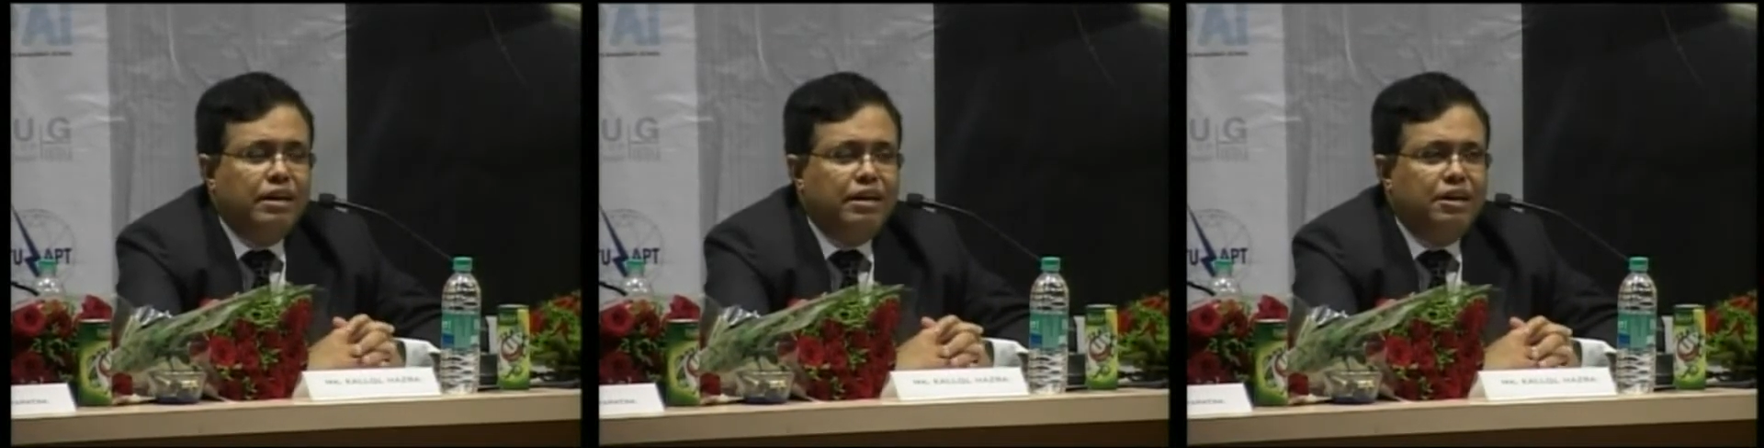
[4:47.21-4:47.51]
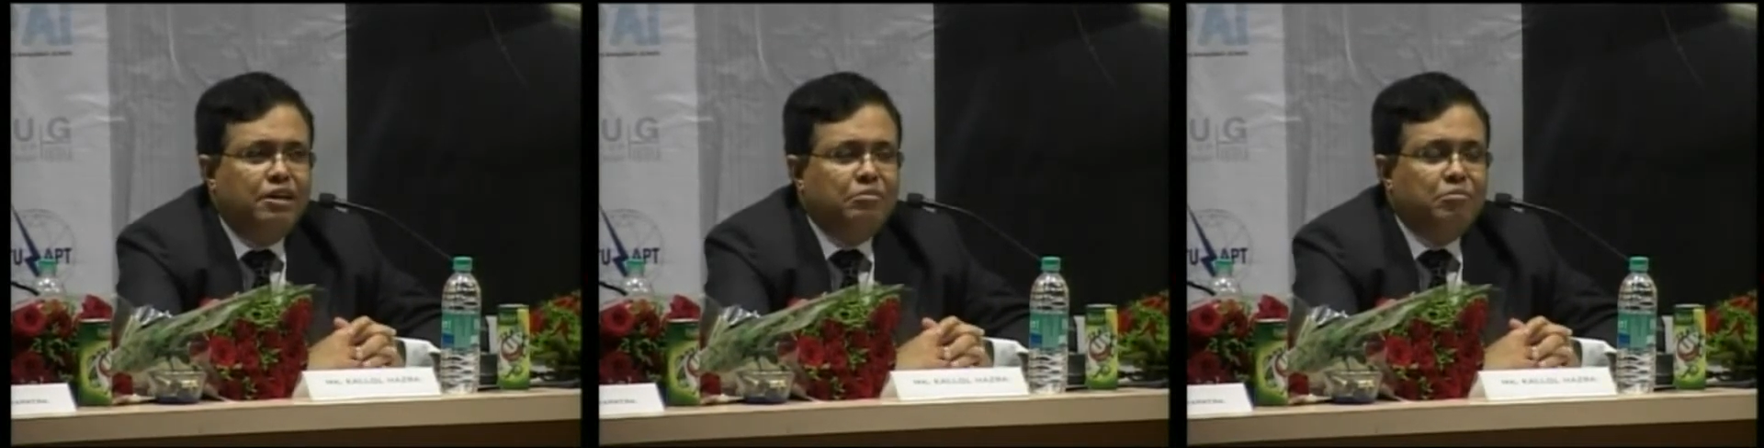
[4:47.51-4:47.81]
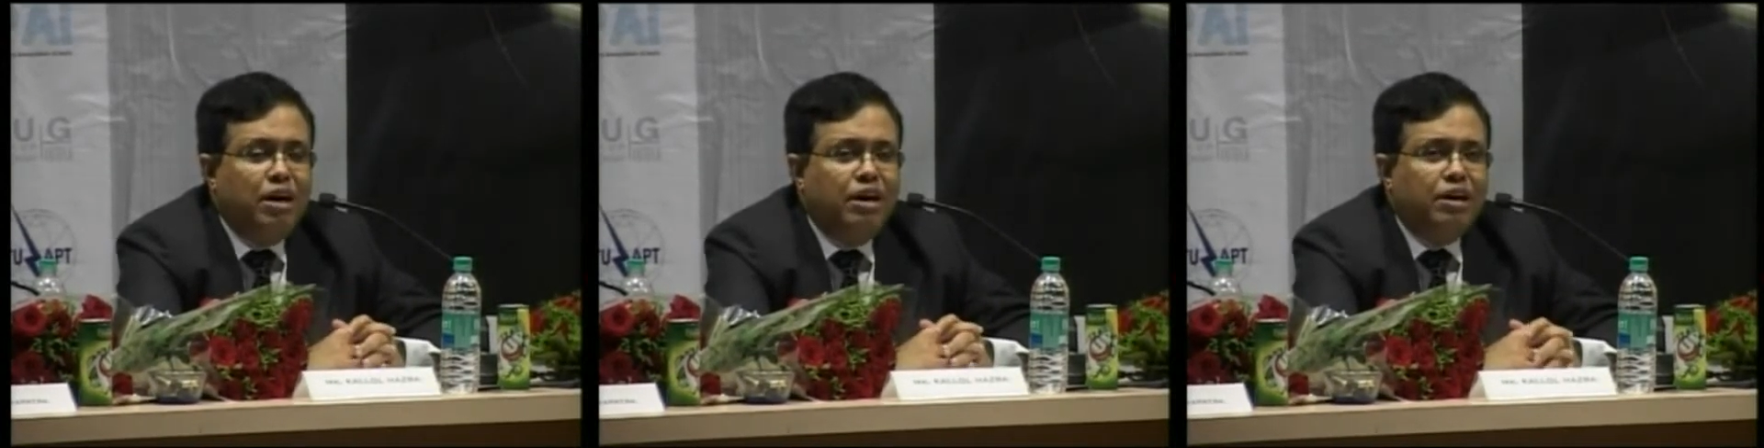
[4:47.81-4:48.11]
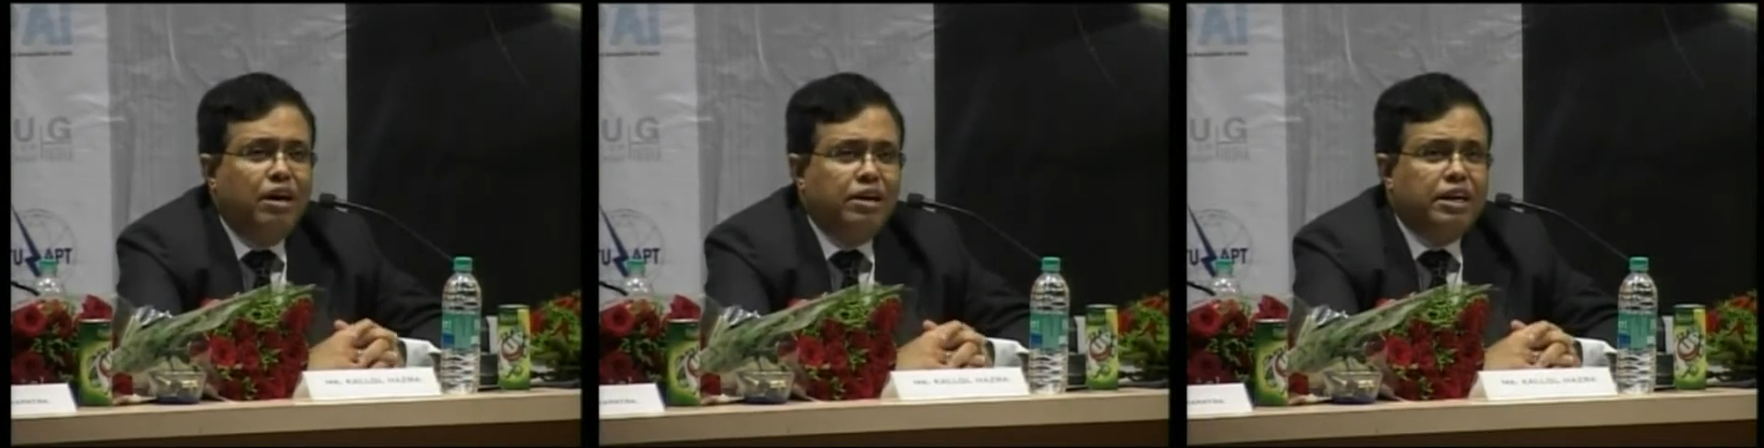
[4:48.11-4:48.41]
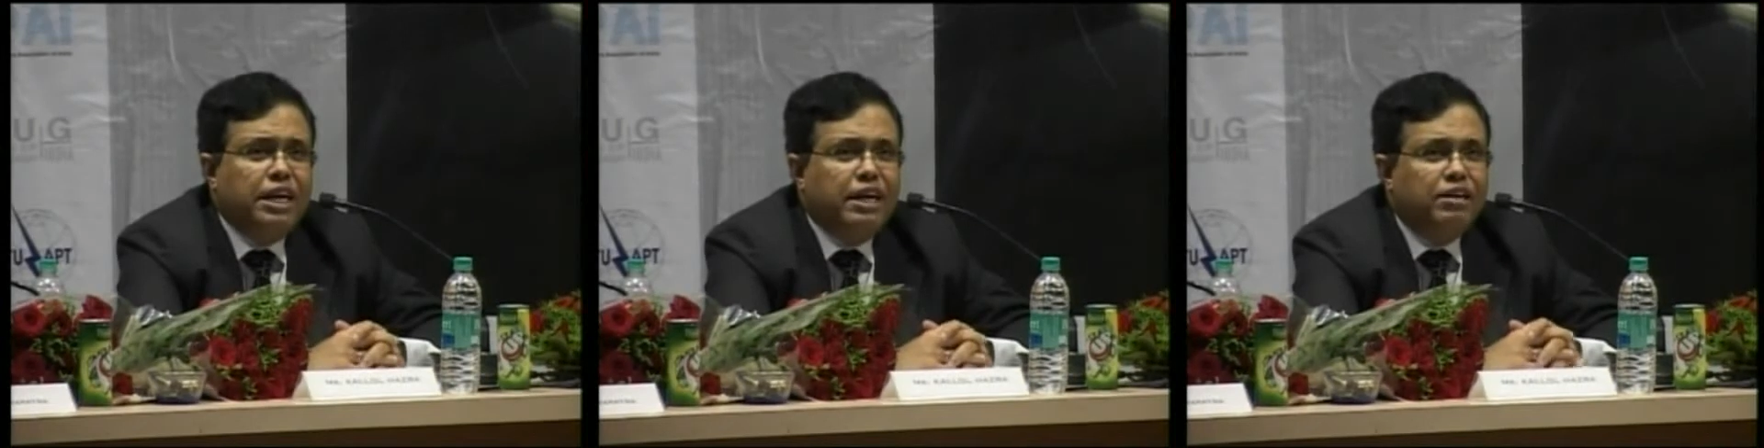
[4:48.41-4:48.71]

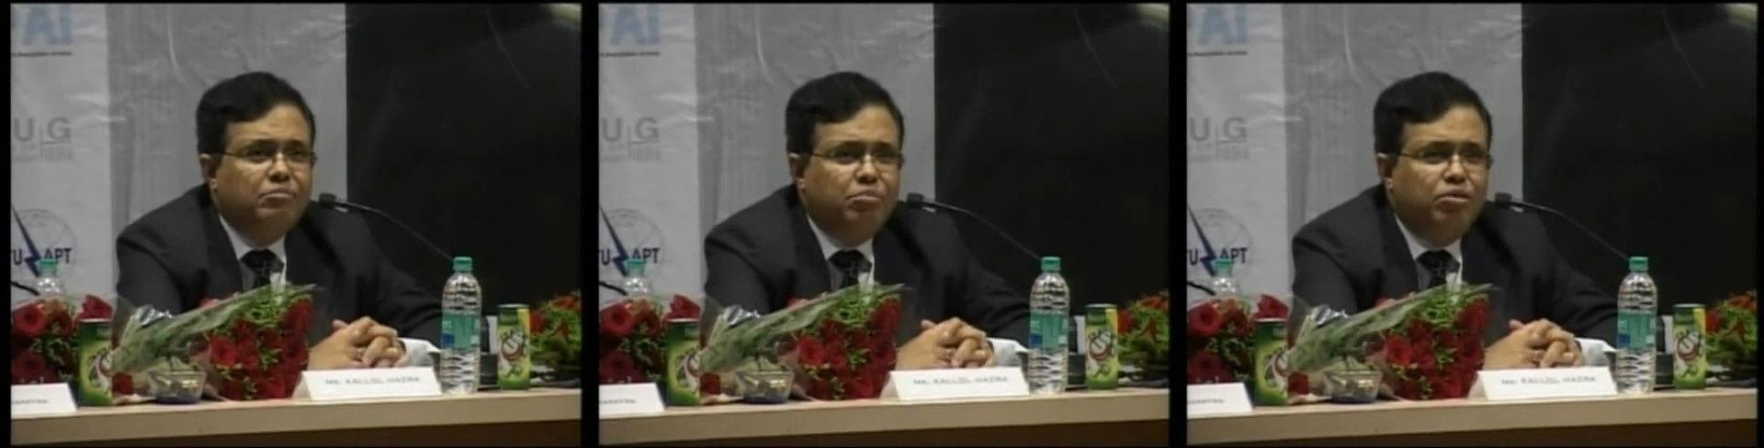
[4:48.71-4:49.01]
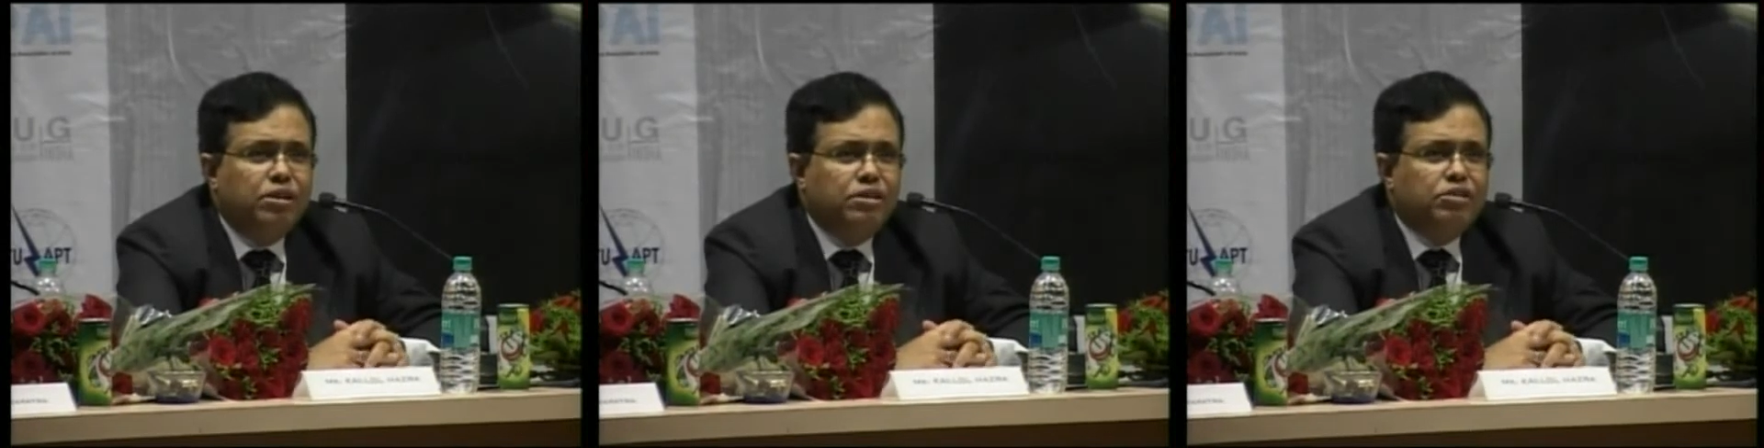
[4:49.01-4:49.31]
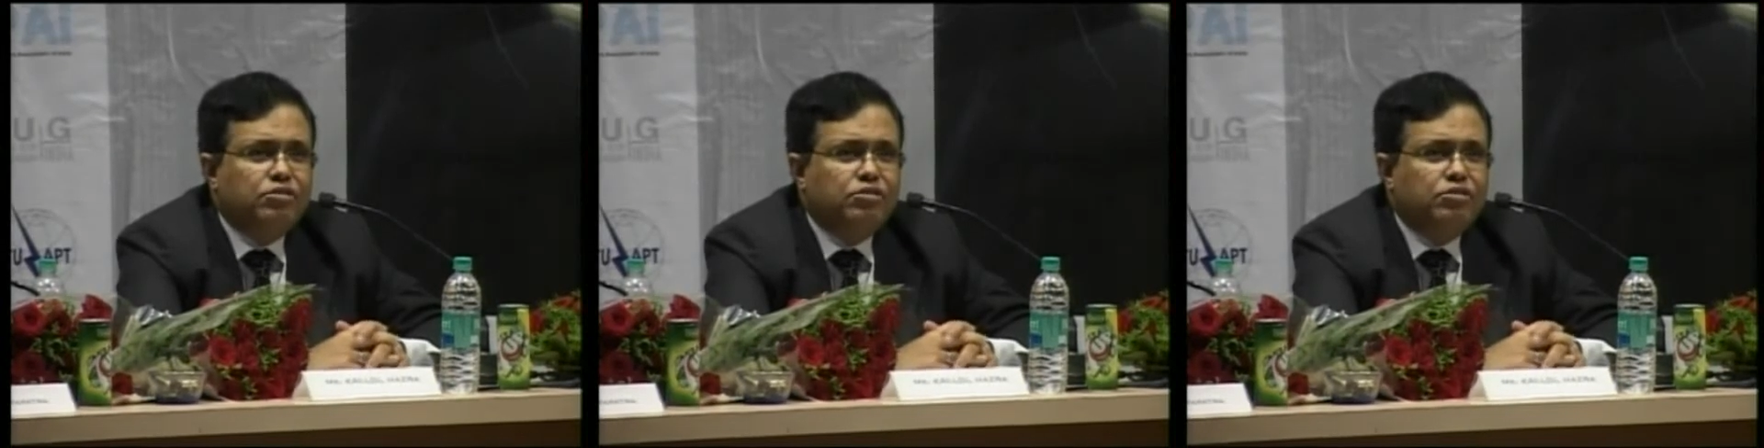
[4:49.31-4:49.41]
are key components